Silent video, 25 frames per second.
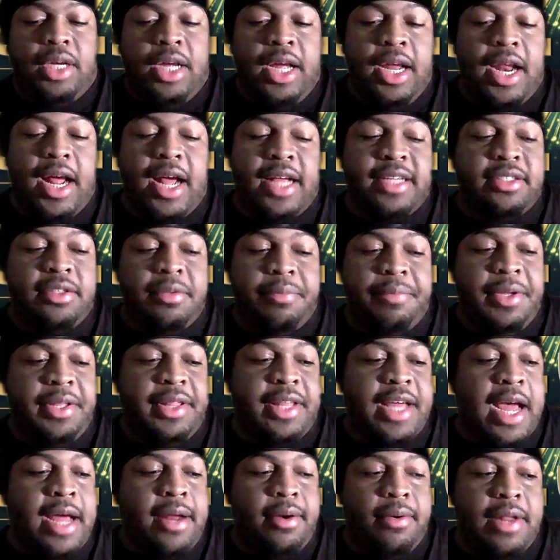it has to
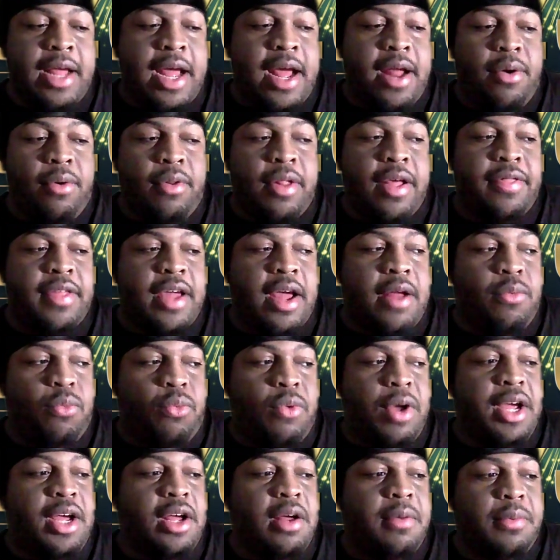be that that that
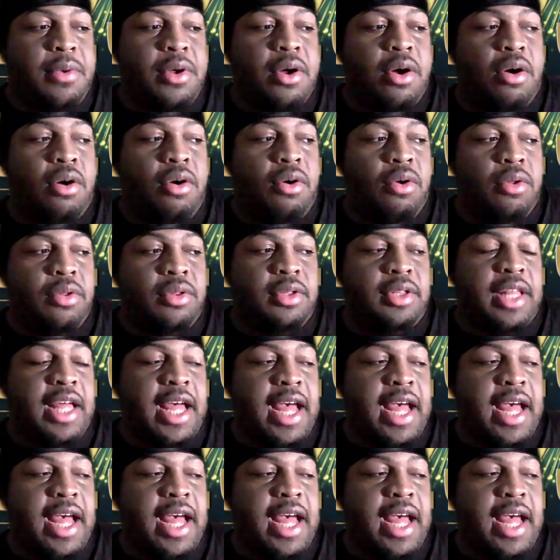wake up call